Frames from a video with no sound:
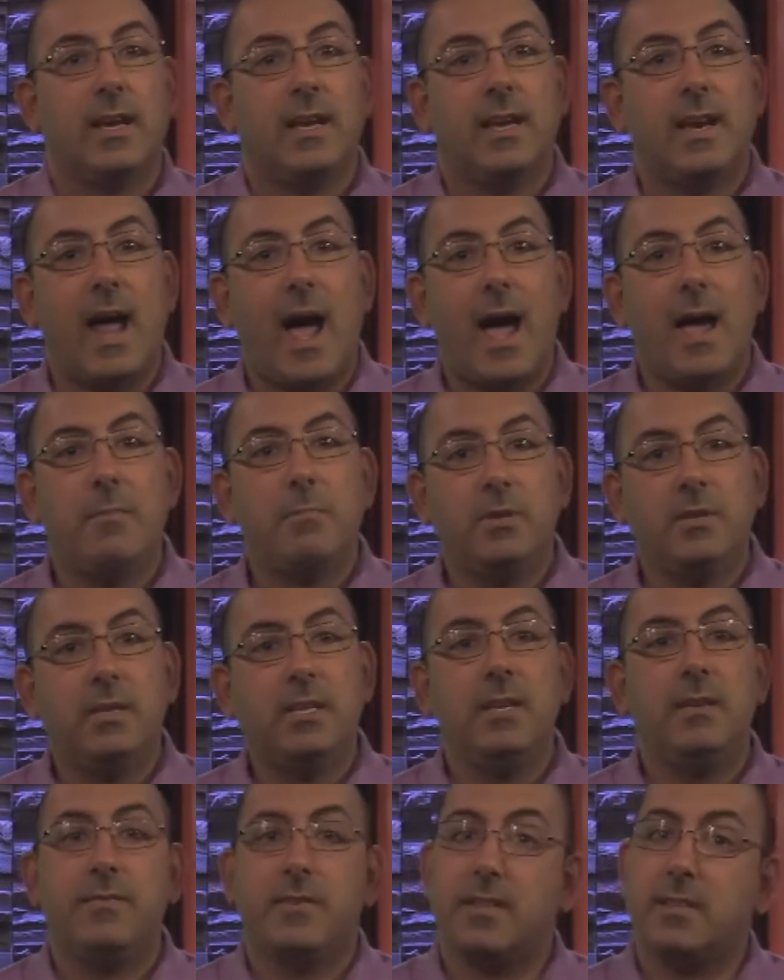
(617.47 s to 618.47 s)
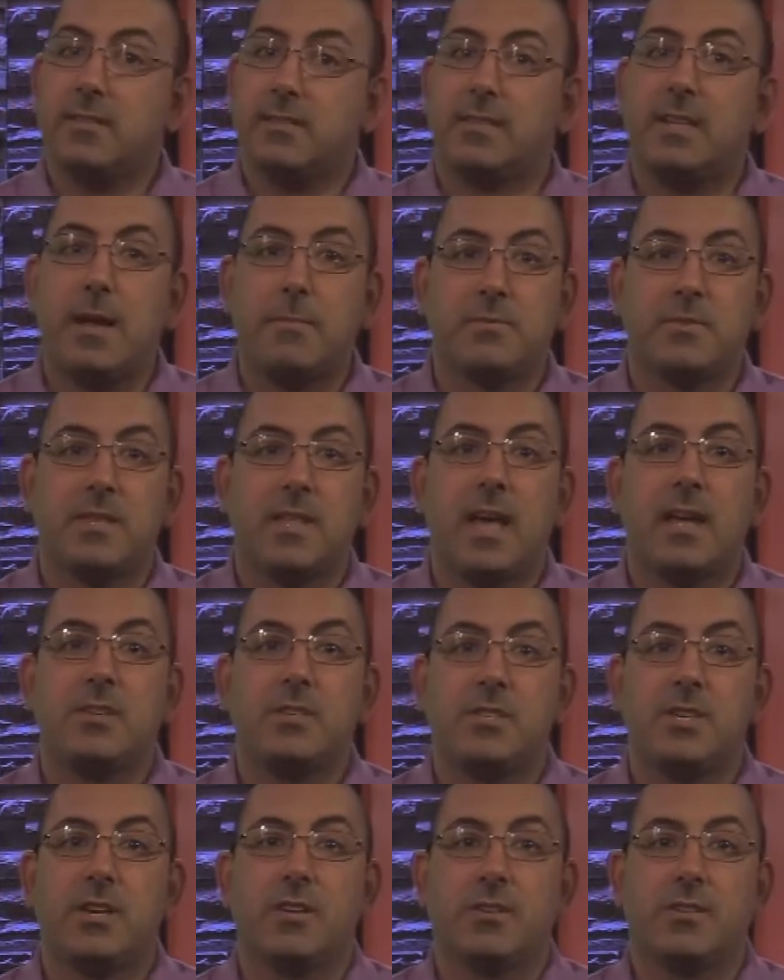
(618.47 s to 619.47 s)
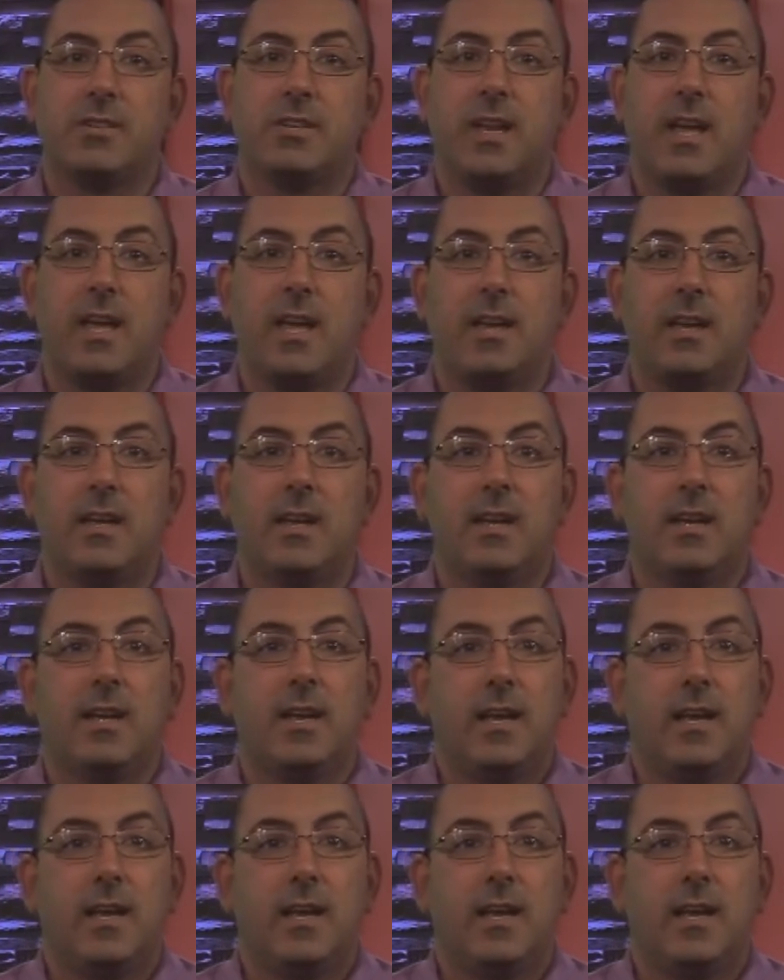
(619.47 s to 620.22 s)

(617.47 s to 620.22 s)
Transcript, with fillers: And I believe in the steps that I shared today,